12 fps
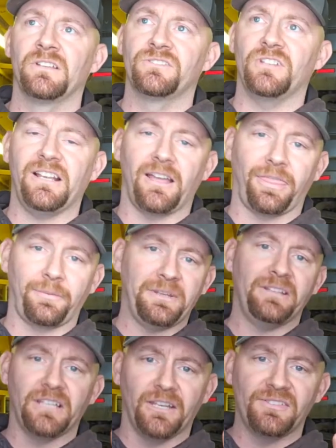So I got
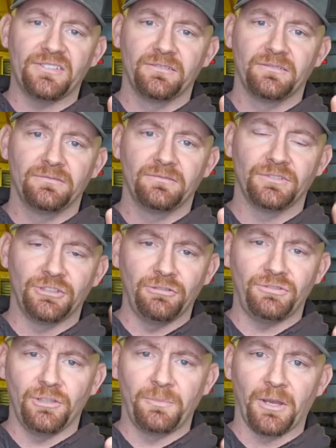3 lifts, 2
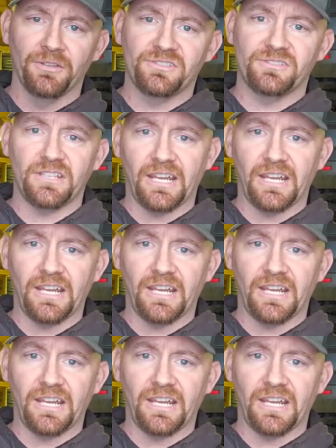2-posts